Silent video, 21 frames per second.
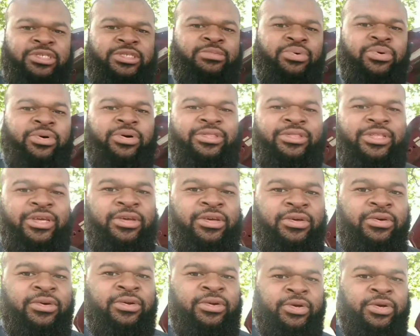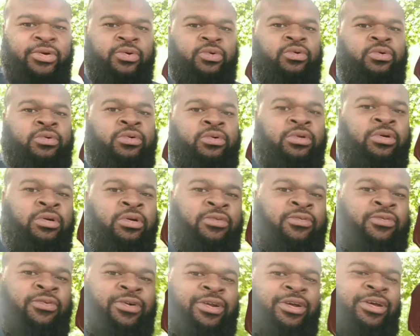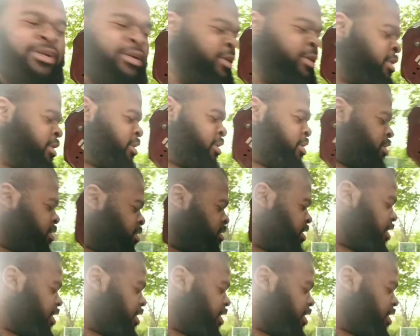important thing you can do for the